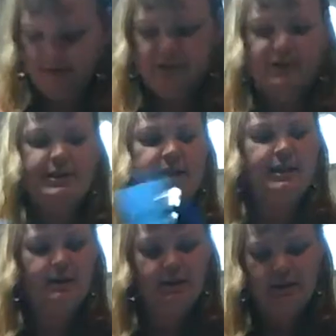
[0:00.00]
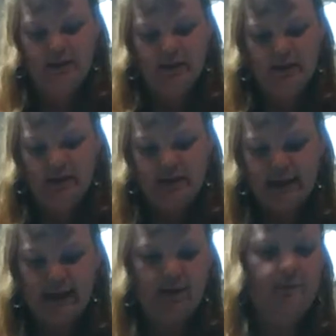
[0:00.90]
everything together.
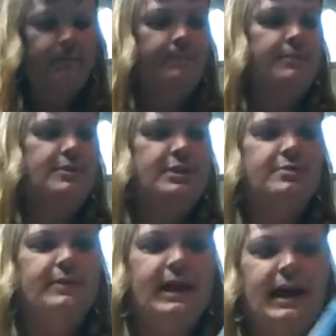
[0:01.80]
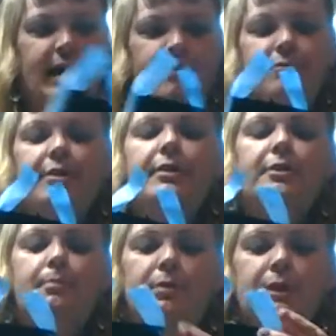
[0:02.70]
Now, since we have
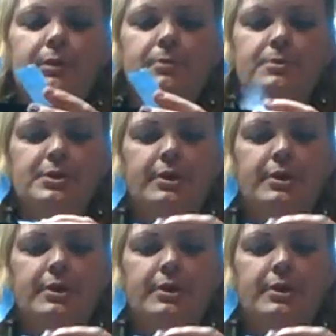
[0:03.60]
the blue